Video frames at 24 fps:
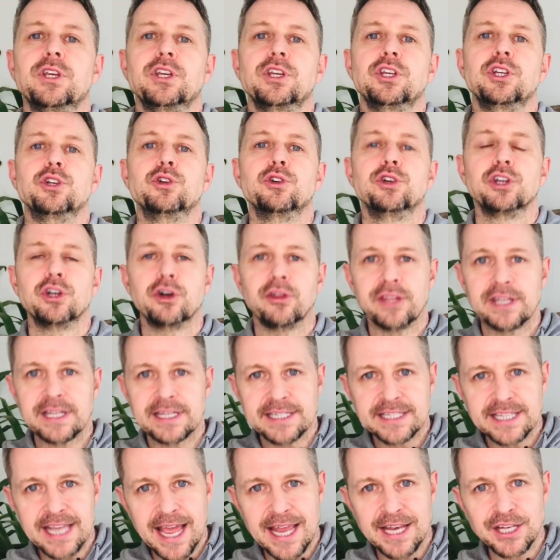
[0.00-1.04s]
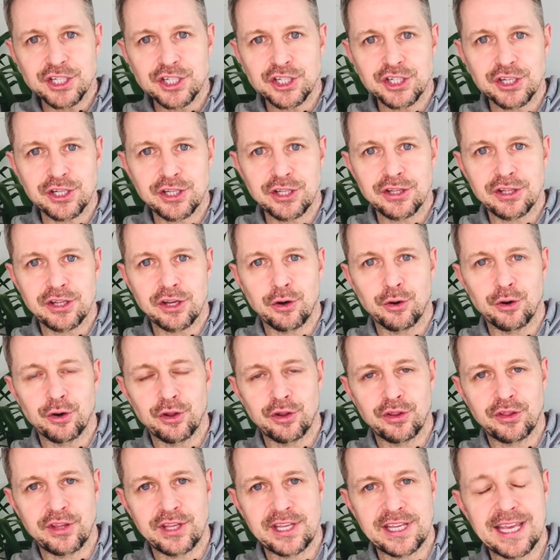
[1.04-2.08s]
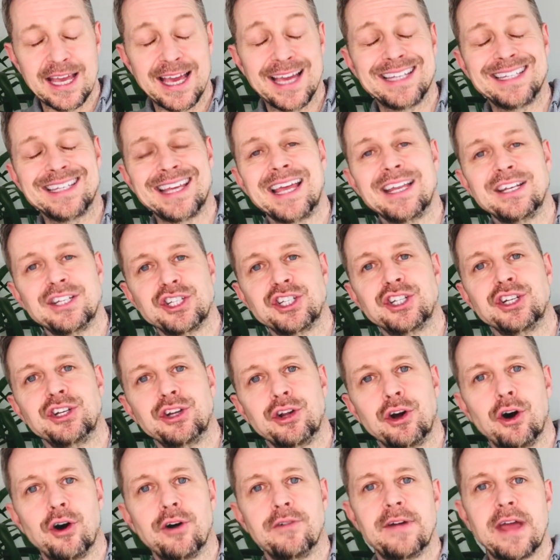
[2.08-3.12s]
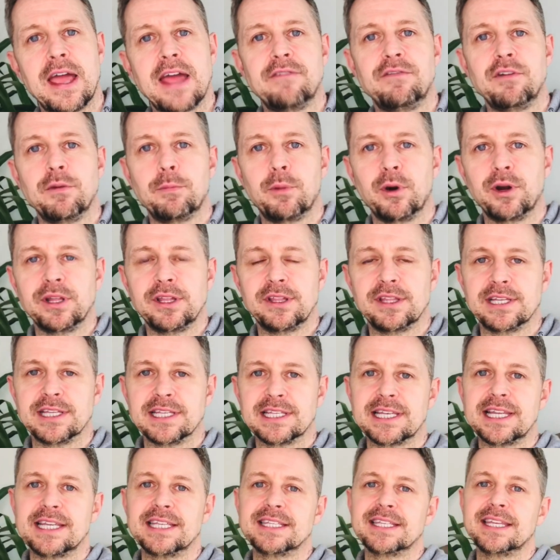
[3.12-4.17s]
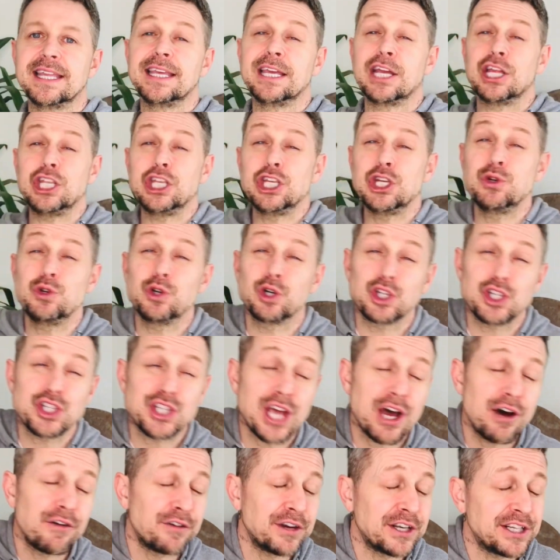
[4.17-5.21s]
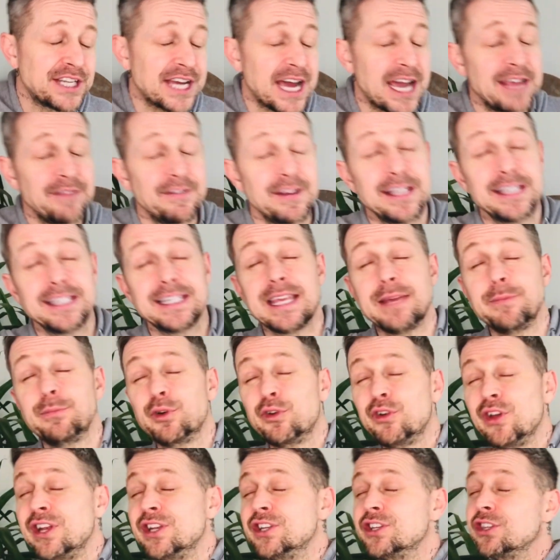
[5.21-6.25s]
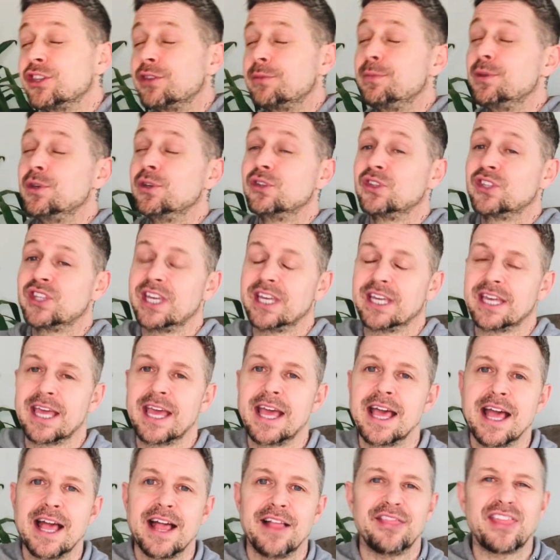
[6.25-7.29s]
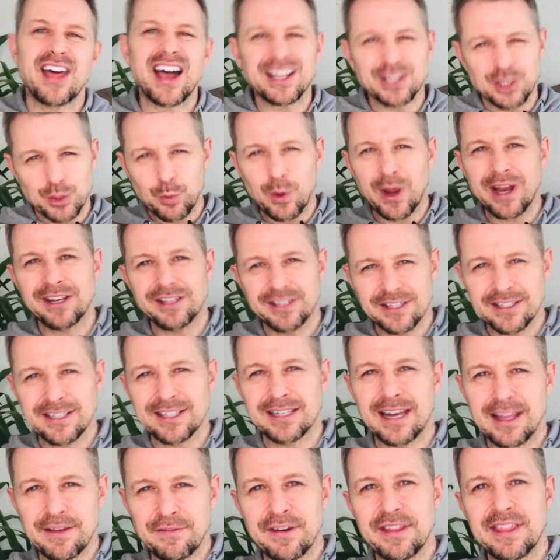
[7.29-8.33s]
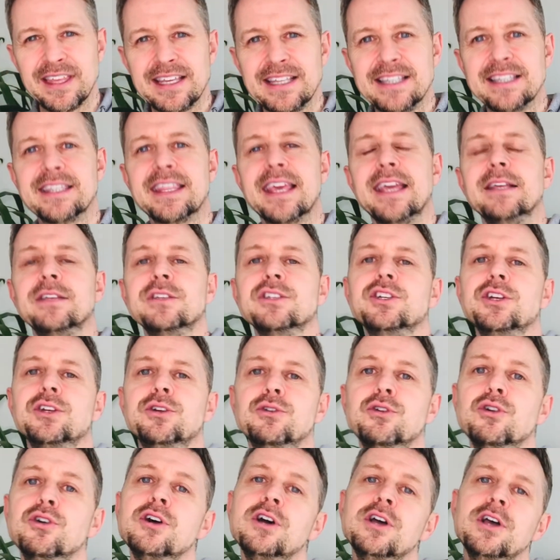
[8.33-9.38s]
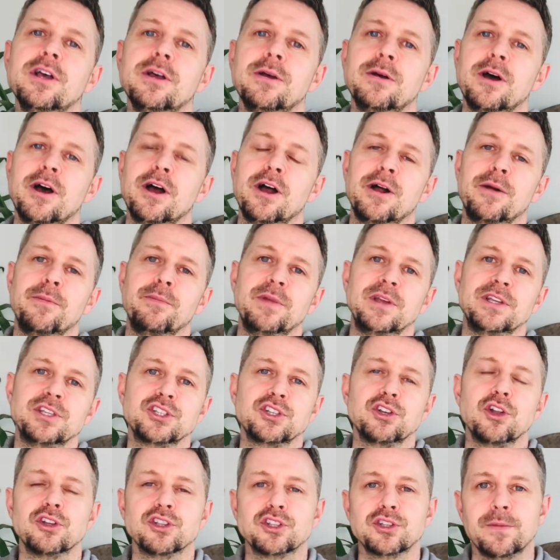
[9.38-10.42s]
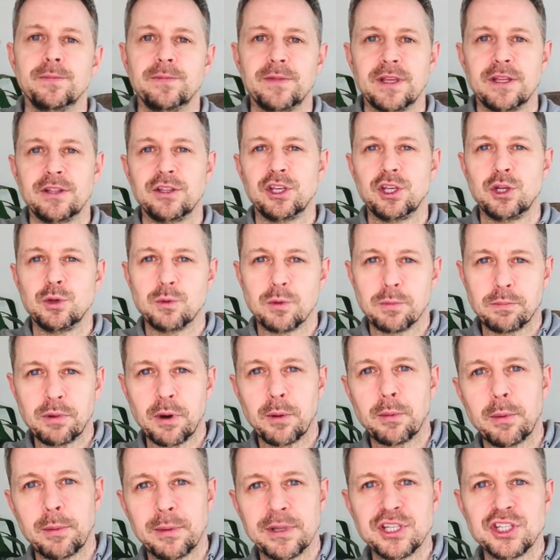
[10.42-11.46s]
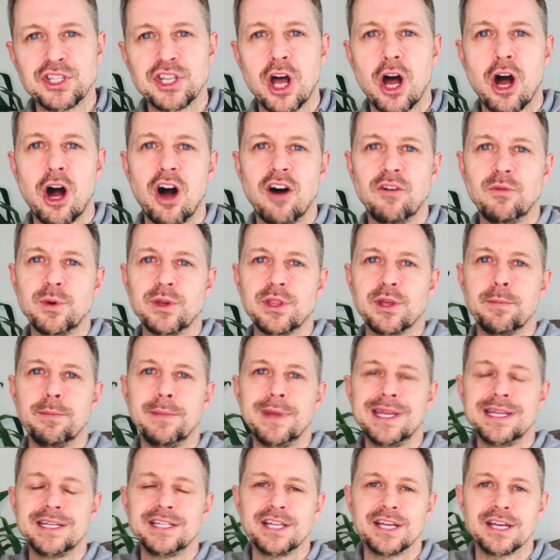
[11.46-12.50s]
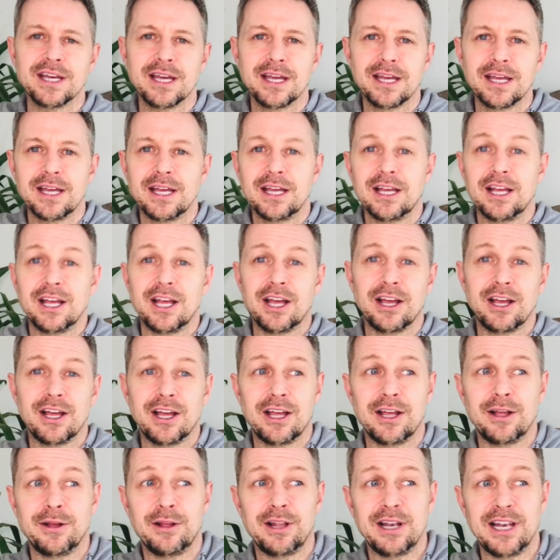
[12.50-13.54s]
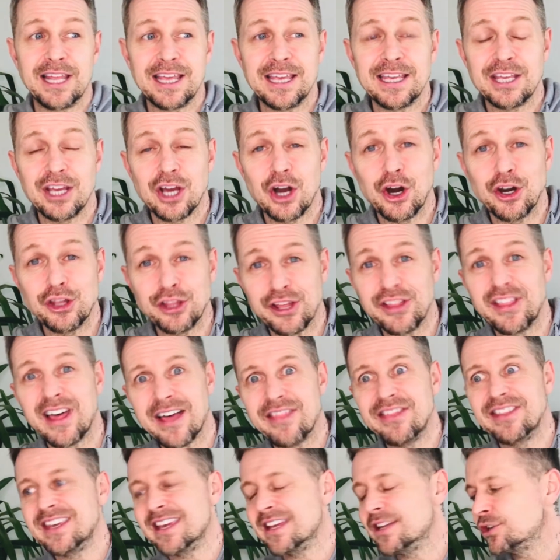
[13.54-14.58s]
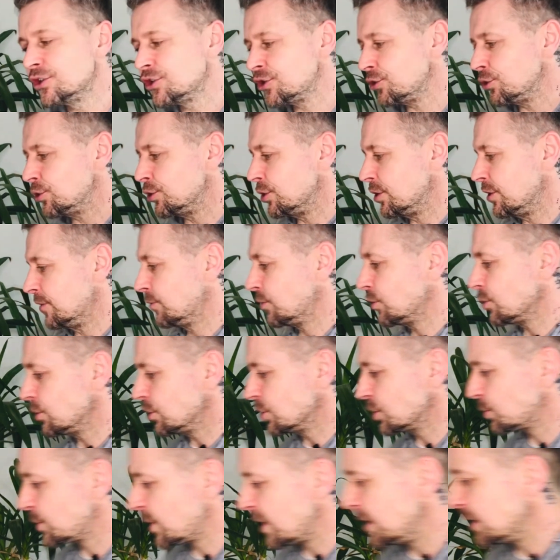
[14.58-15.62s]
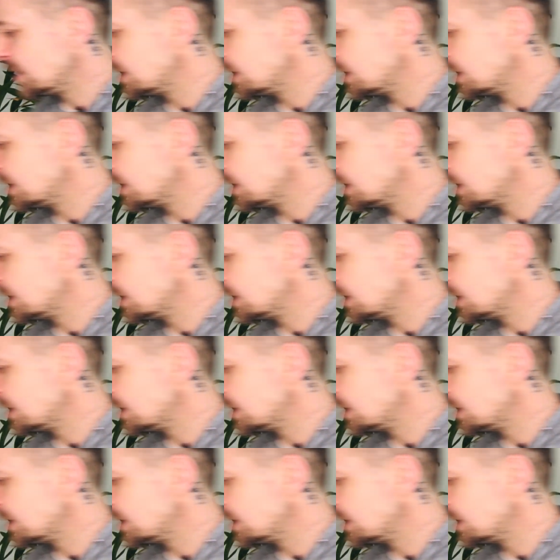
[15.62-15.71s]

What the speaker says: you know, you got the intention or the attention of everybody that's listening, and you yourself are diving deeper into the music, that's when to deliver these things, you know. It's not something that you would probably start off with immediately, other than the intro, of course, where you